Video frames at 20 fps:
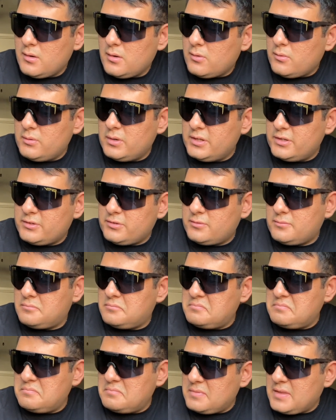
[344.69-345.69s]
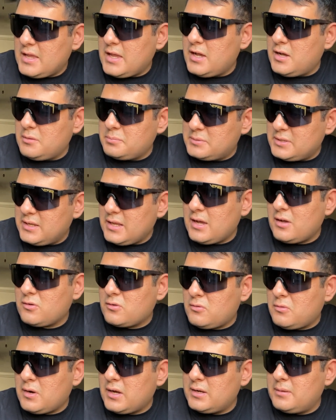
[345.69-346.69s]
which helped it out
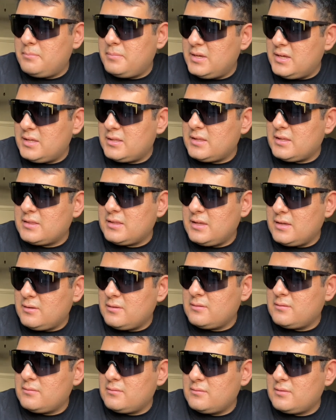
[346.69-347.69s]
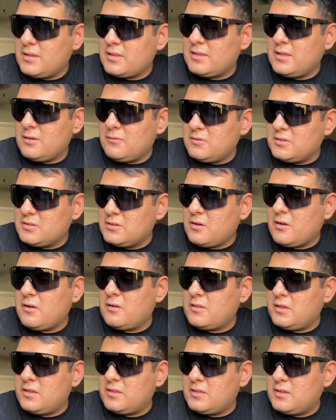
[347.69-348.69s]
quite a bit. That thing was
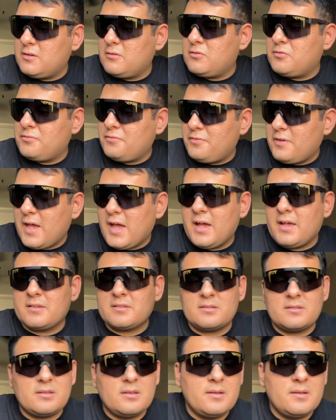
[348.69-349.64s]
gnarly. The thing was fast.